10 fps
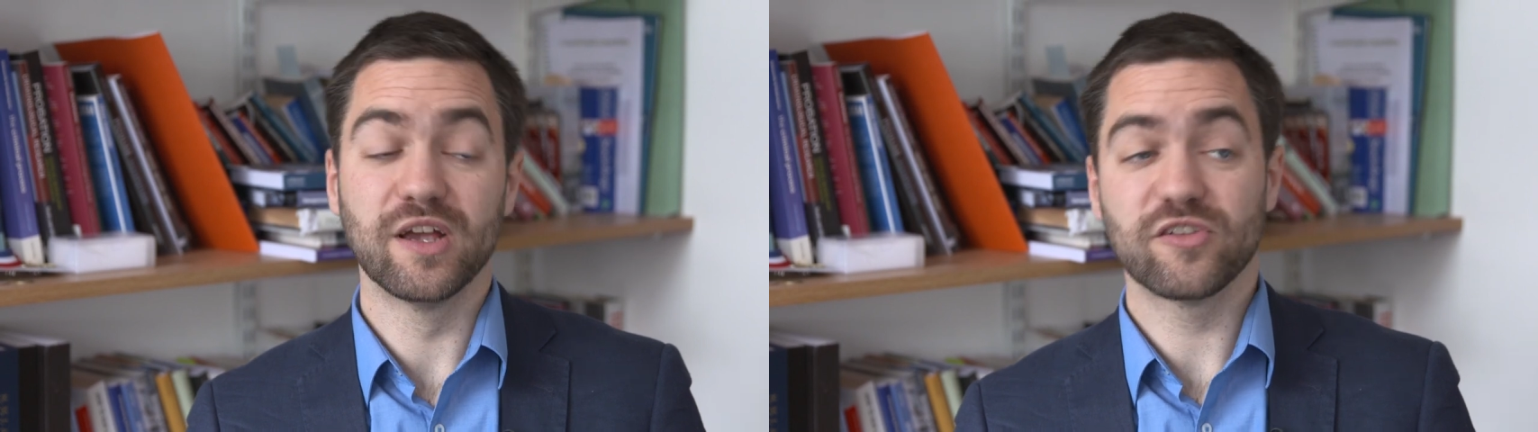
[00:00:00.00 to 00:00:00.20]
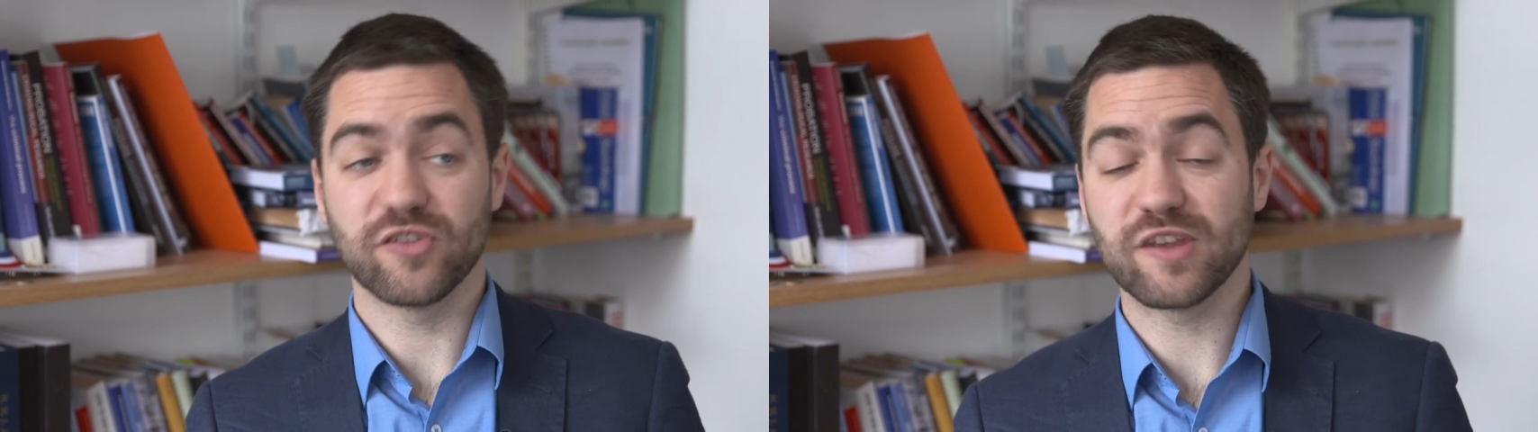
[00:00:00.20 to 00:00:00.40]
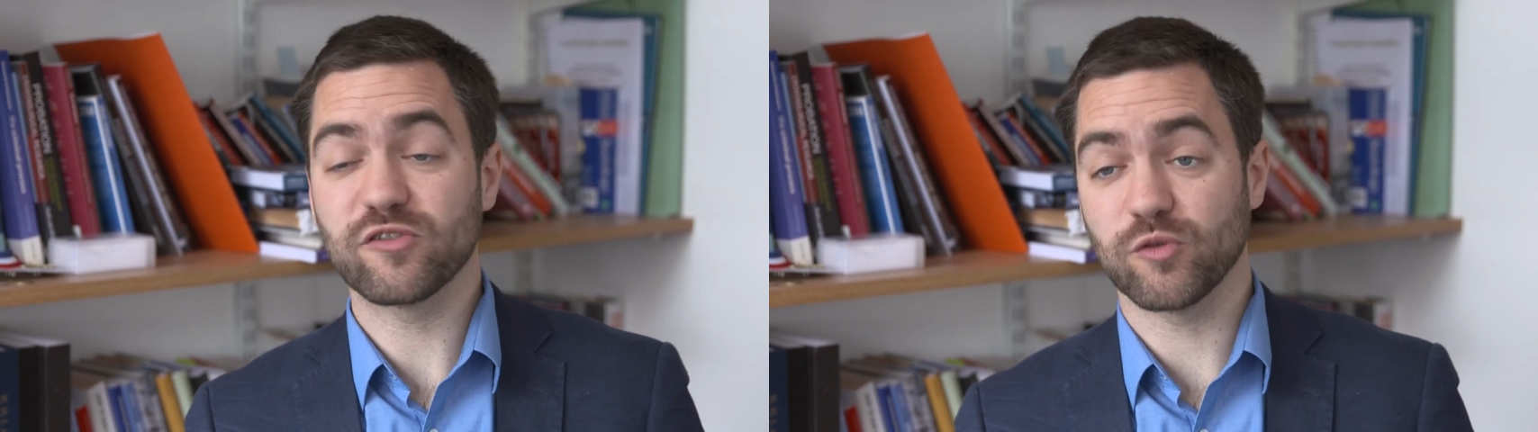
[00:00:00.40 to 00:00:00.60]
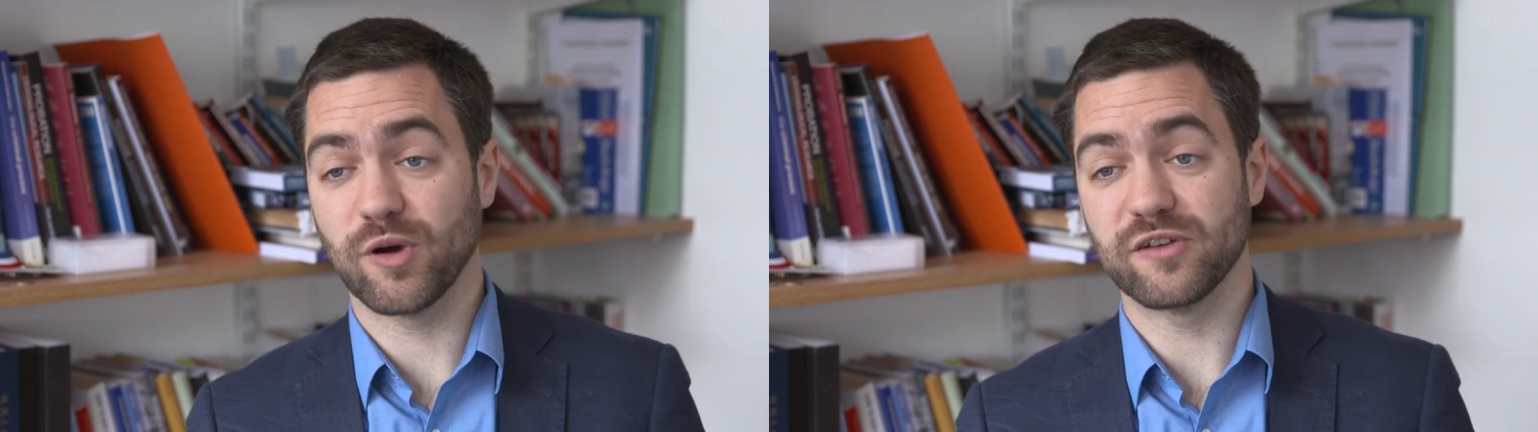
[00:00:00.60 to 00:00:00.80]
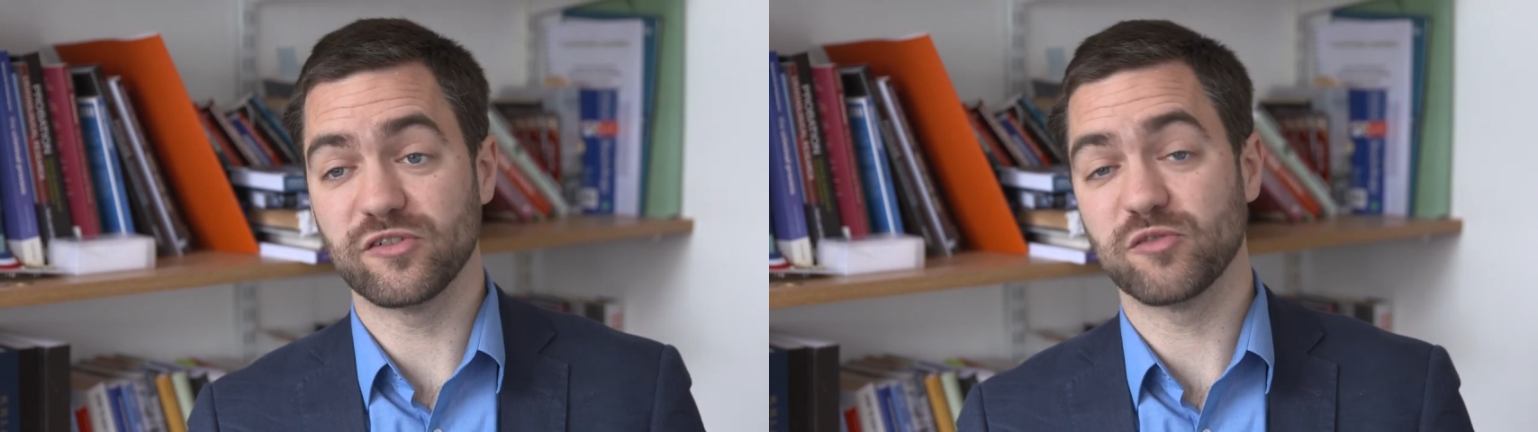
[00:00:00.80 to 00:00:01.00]
So this
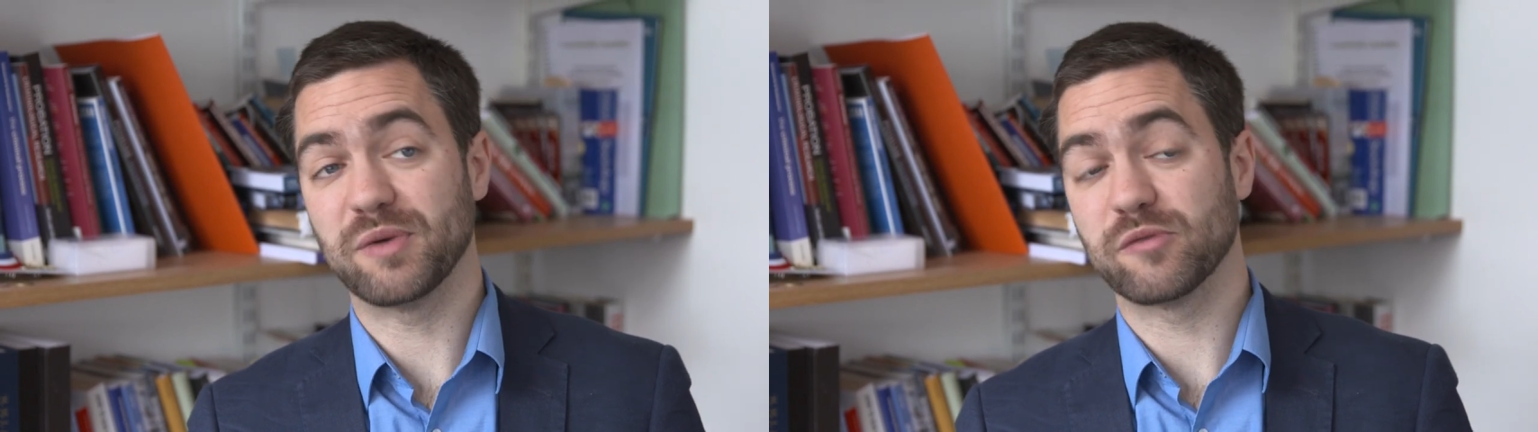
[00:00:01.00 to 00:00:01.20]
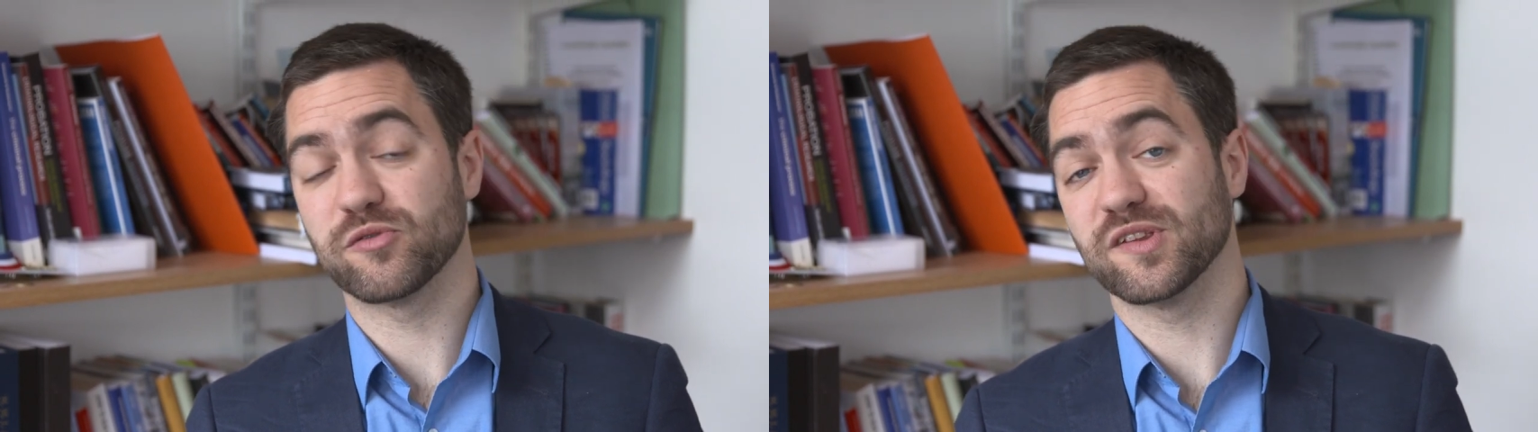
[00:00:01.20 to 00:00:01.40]
requires you to be able to